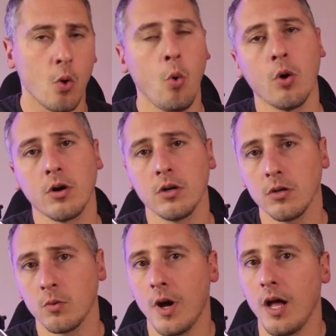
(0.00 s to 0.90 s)

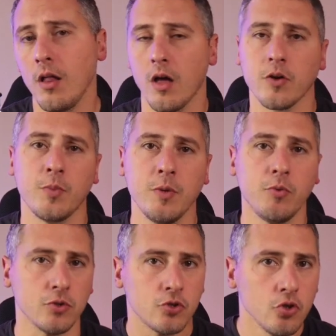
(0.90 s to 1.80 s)
or while other
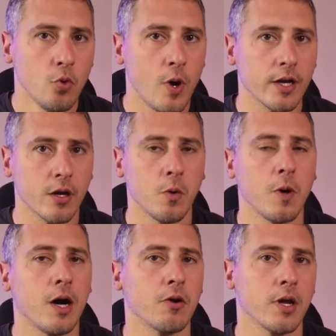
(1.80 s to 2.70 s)
people do want to
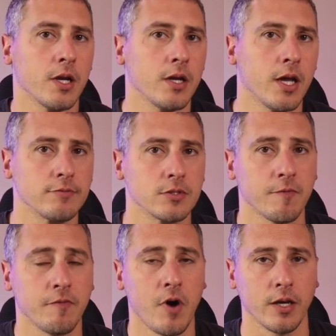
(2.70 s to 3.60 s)
go out and have
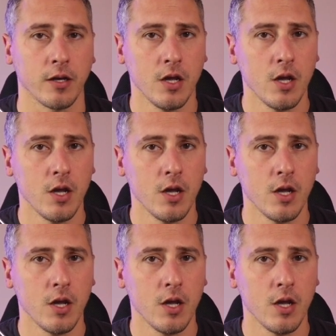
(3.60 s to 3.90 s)
some fun.